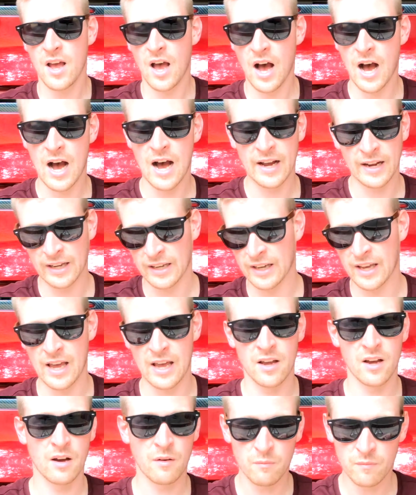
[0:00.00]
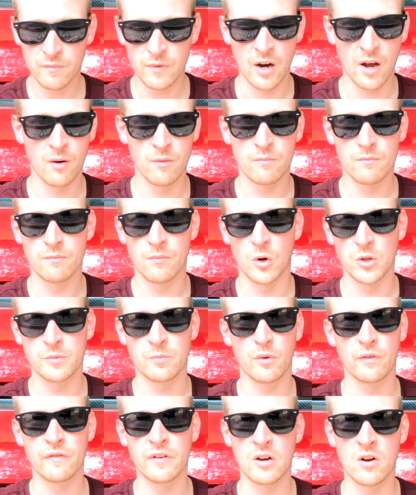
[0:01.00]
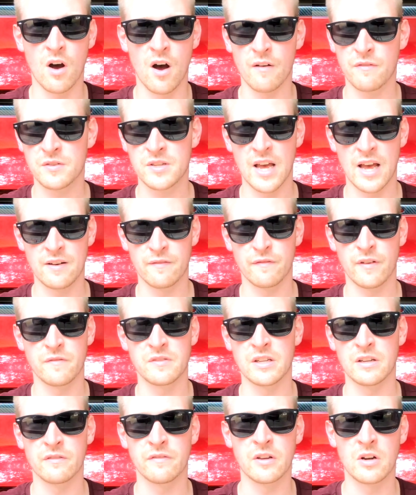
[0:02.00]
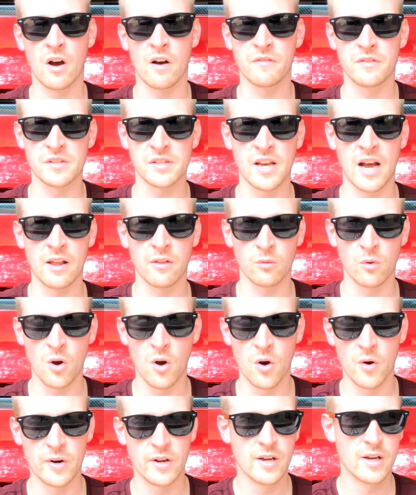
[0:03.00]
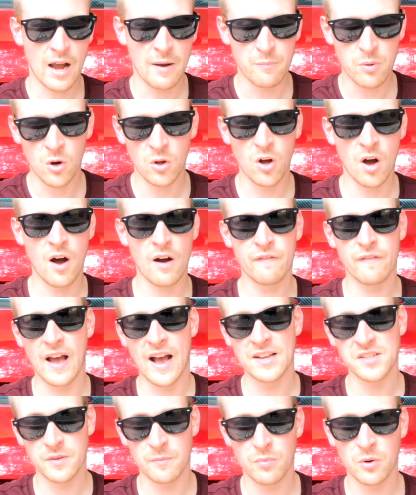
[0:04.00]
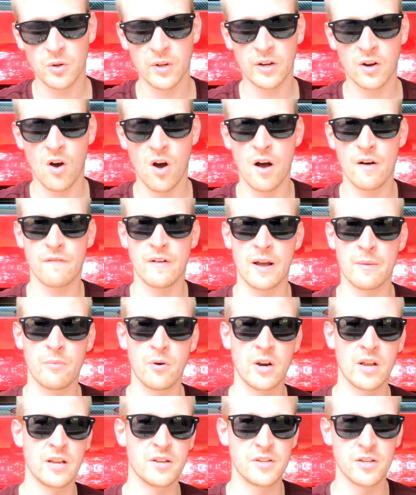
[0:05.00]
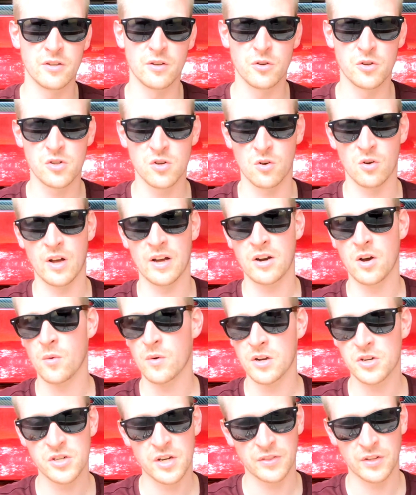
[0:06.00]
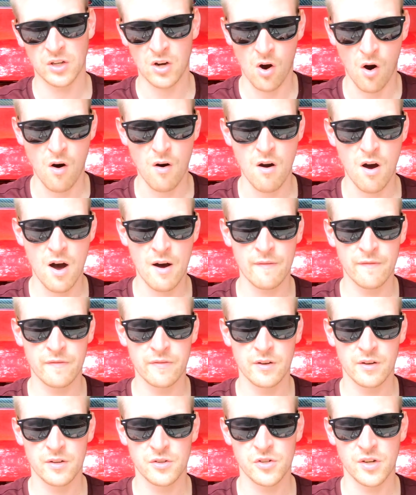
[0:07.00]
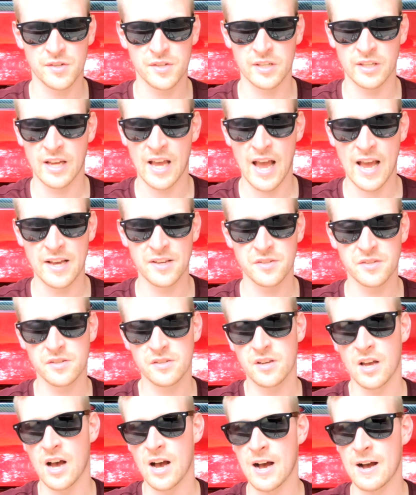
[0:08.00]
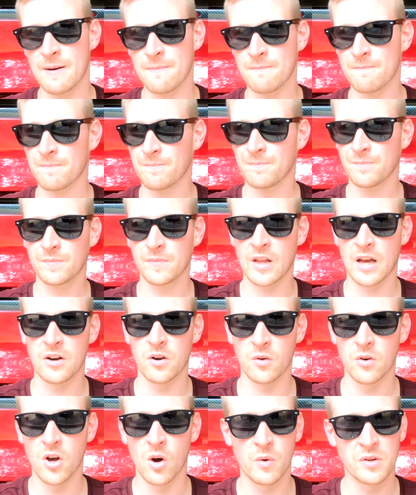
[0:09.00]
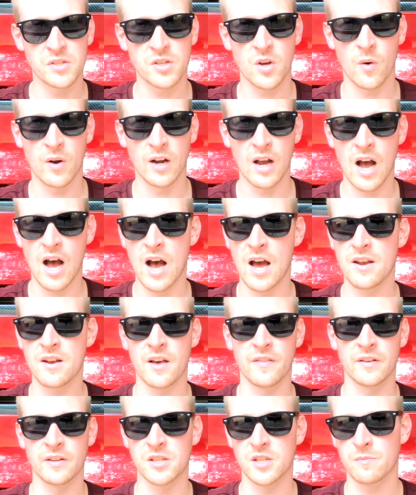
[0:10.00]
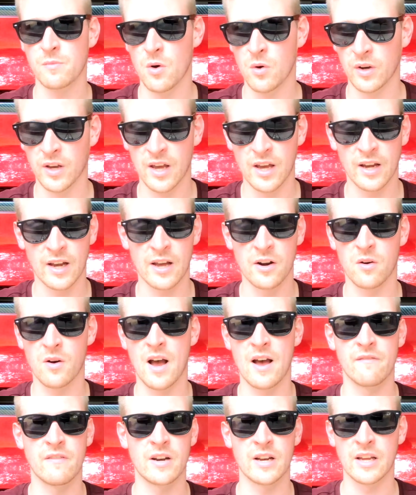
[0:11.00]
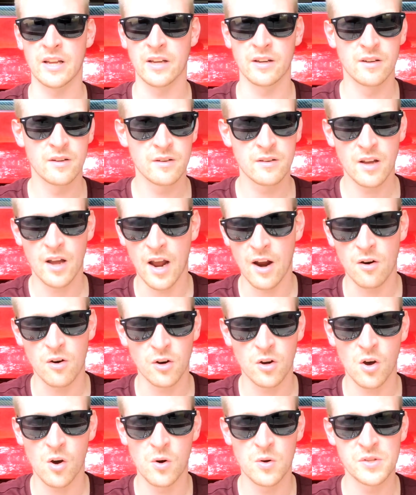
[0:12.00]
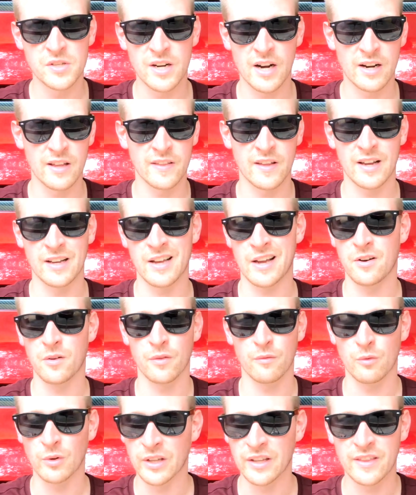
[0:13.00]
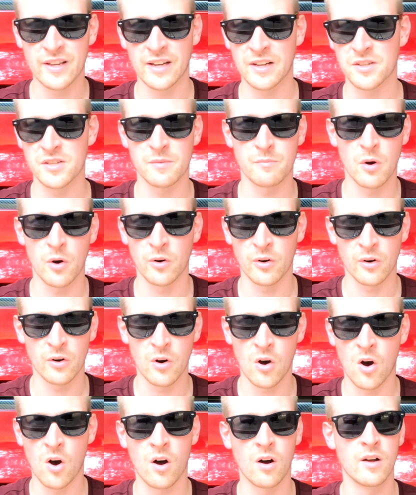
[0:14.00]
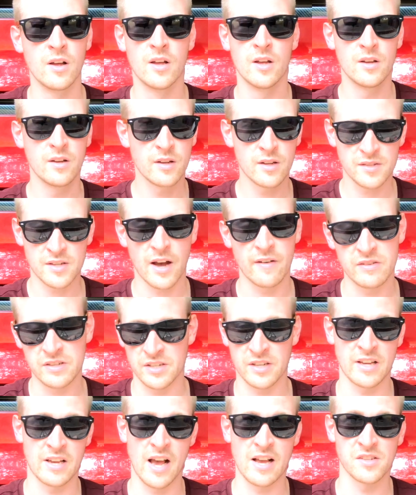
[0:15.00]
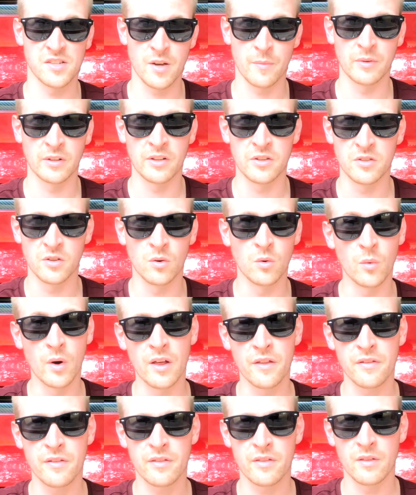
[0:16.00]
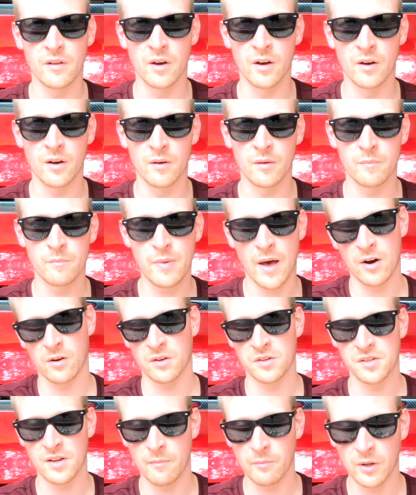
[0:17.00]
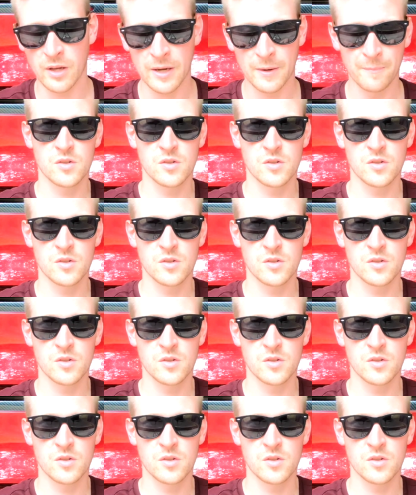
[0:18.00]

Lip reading: I can get, you know, multiple feet off, 10, 15 feet off the side of the road. I pull off. As I'm pulling off, I put it into neutral. I don't want to shut the car off just in case. I don't know what's going on, nothing's smoking. I don't have any error codes and anything. I don't really think it's the motor at all. It obviously has something to do with the pedal assembly.